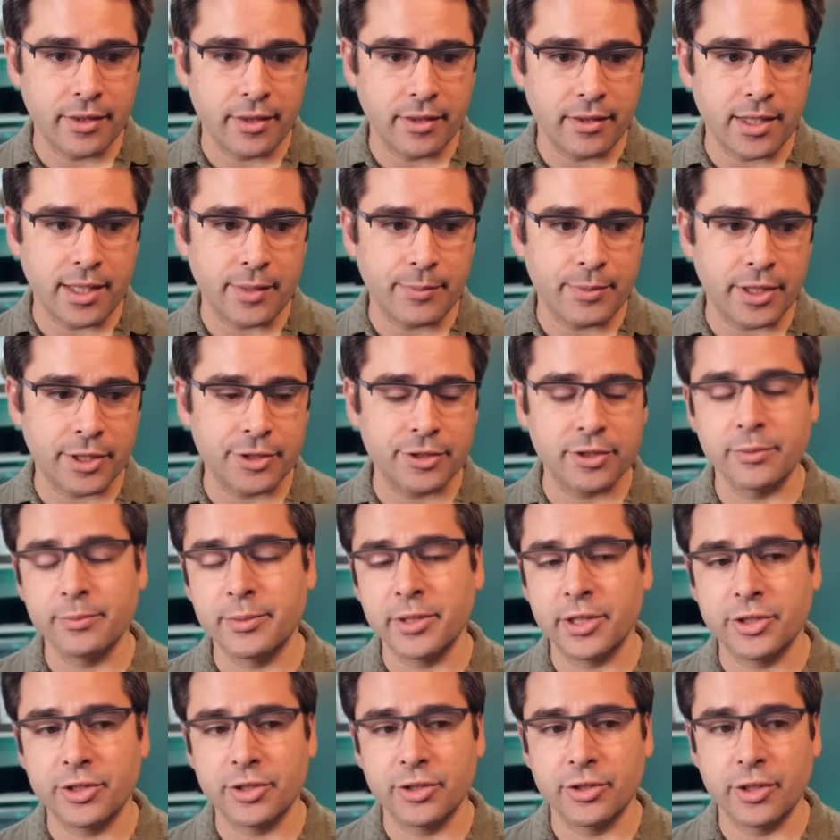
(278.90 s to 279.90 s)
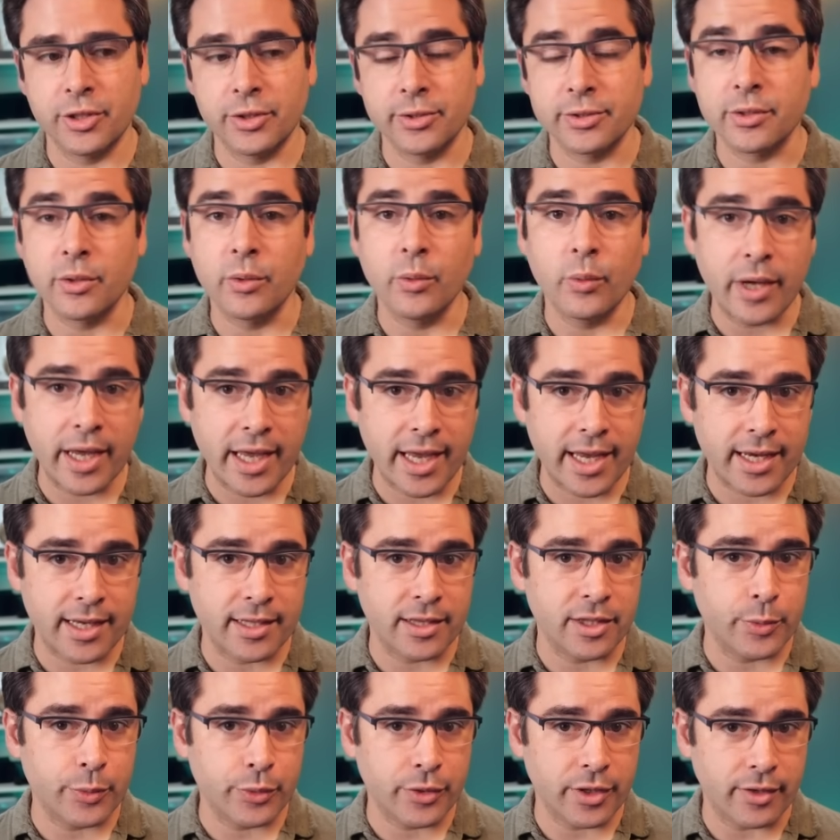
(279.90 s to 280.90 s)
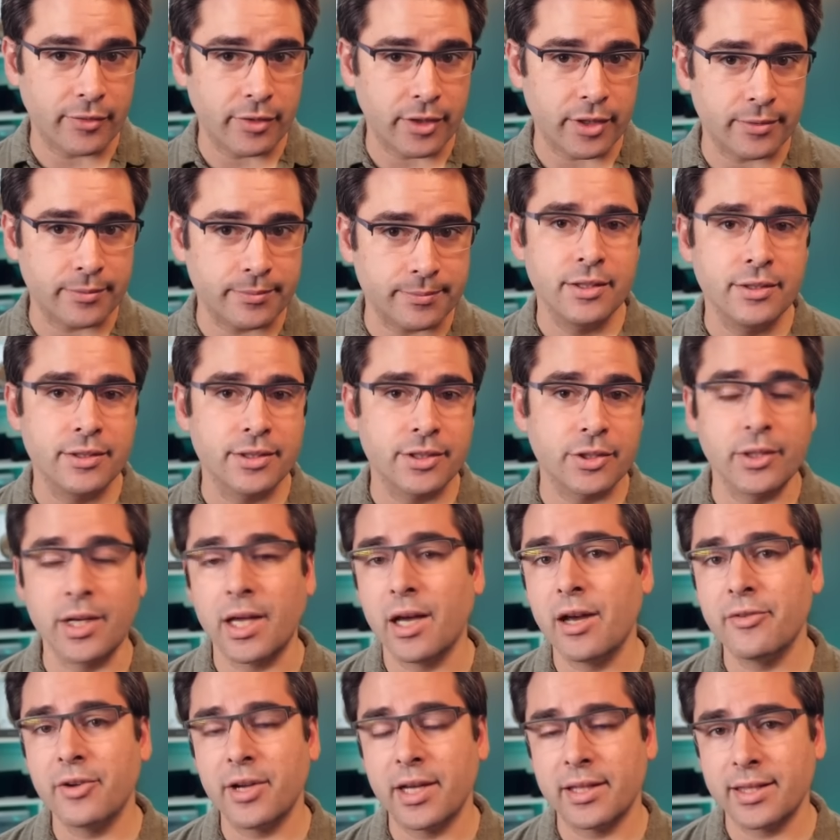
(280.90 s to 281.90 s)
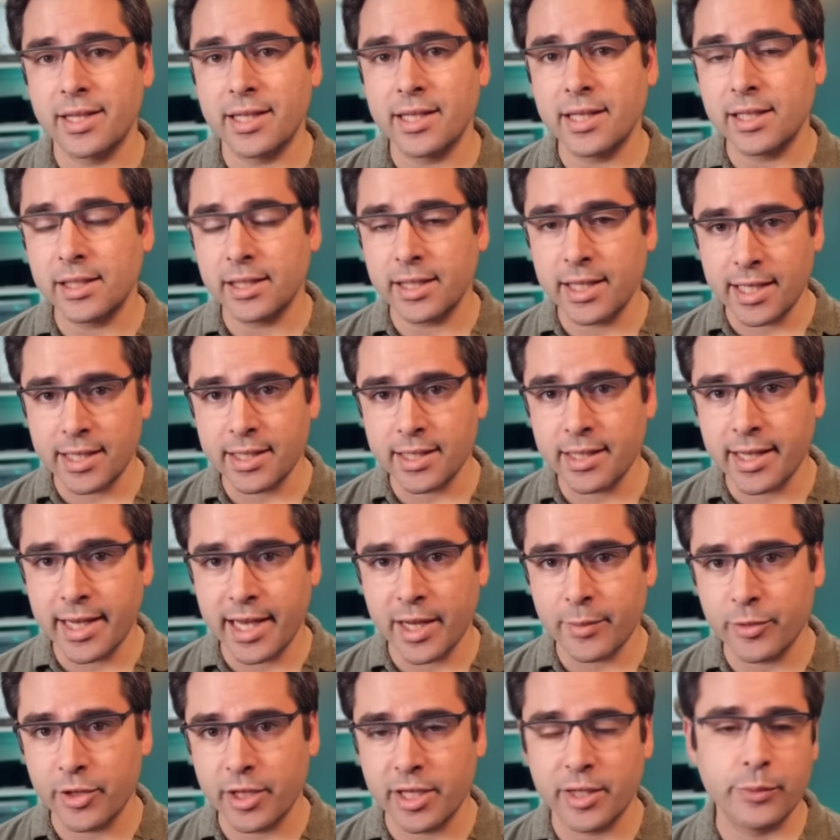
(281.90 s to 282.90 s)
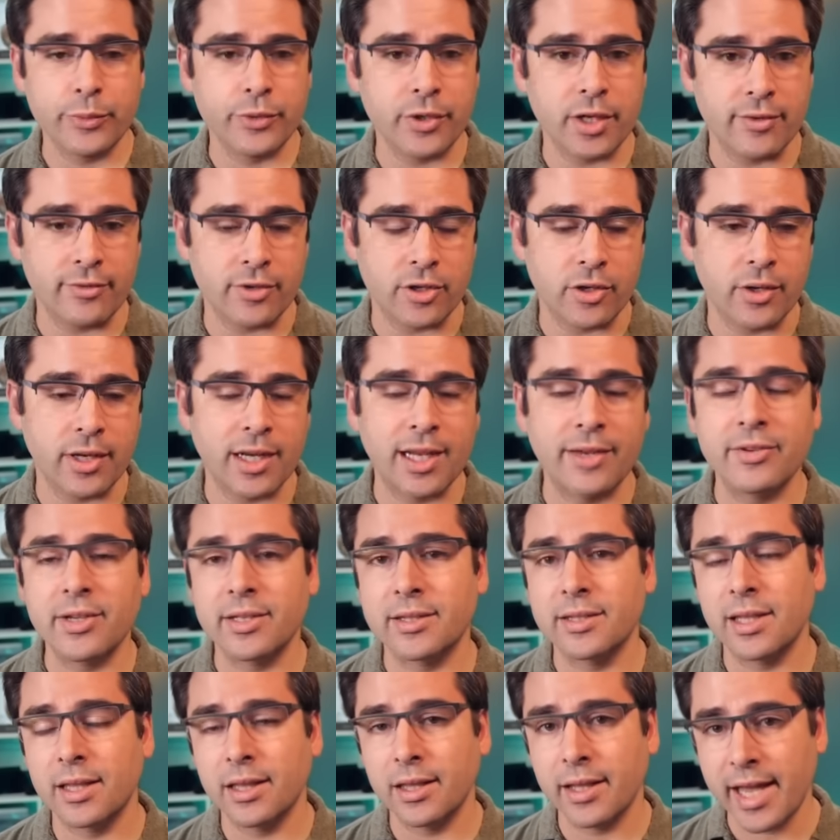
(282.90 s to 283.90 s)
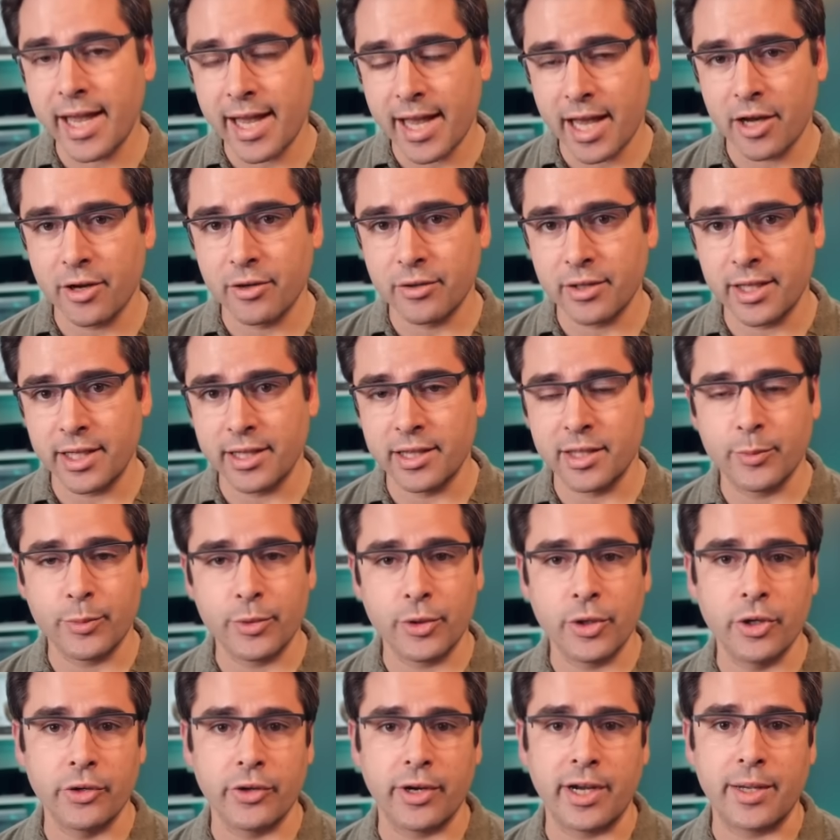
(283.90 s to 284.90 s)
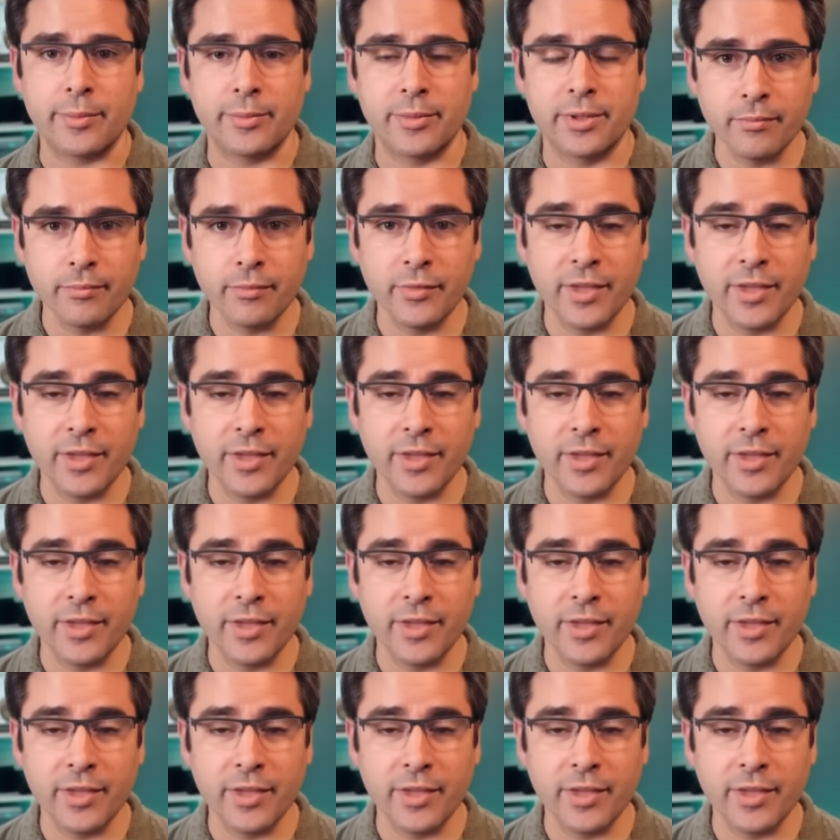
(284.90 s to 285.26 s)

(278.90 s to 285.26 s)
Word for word: the picture in -picture goes away in the preview. So now I've got the clean camera in preview and I've got the layout in the program.